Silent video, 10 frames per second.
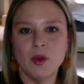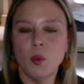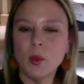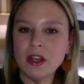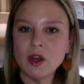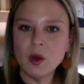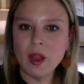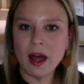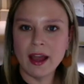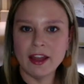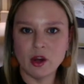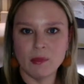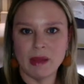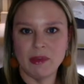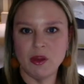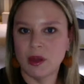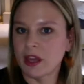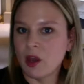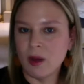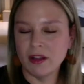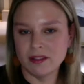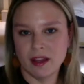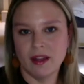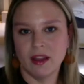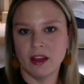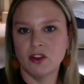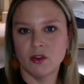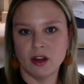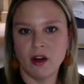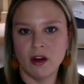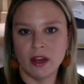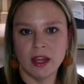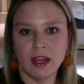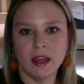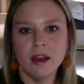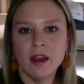window light, or maybe you can go outside like under an awning.